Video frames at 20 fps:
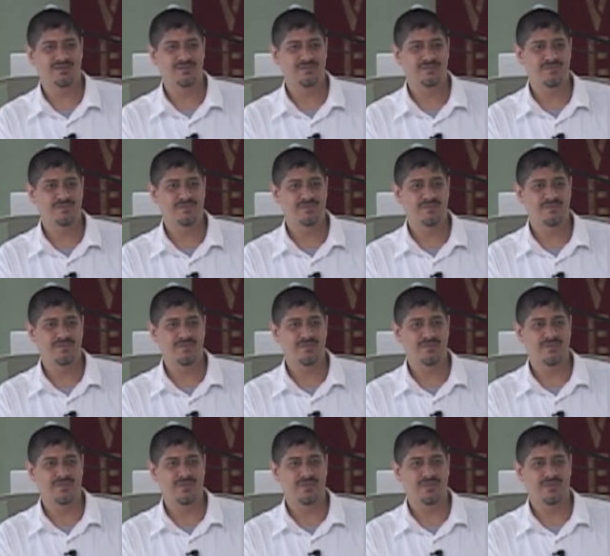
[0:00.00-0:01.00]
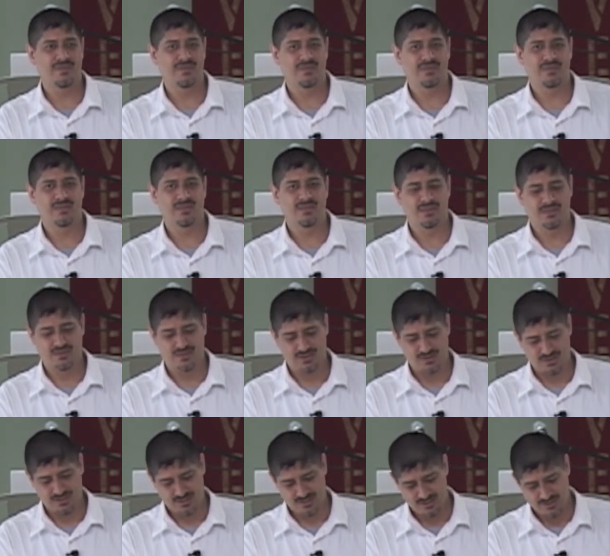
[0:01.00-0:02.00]

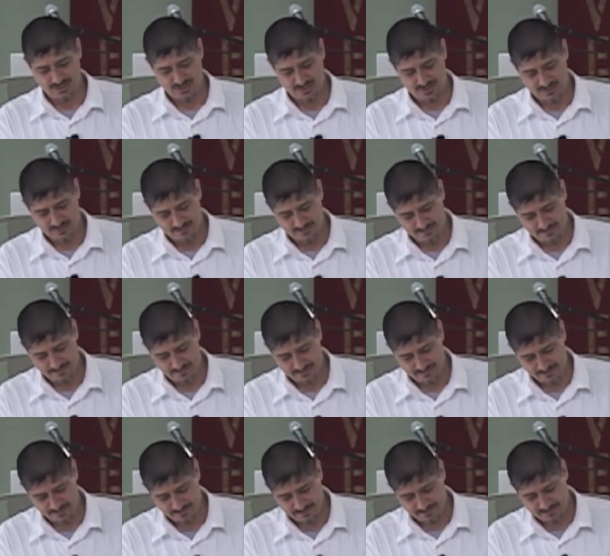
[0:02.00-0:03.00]
(no one is talking)